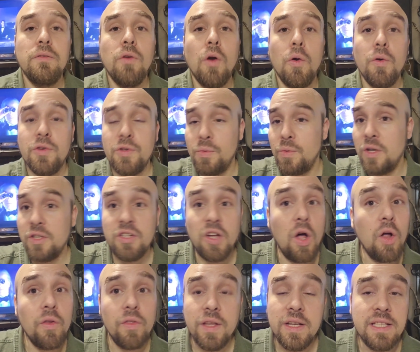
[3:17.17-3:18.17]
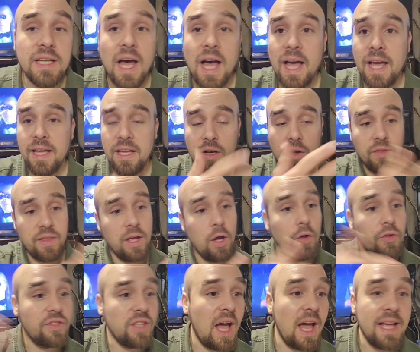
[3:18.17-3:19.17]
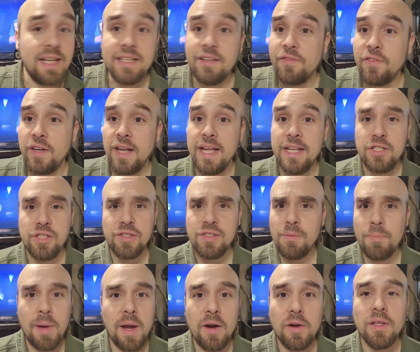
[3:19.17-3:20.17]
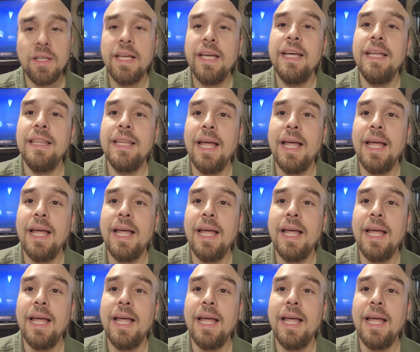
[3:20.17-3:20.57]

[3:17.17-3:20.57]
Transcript: grow into an adult and then die. They all die at different ages apparently,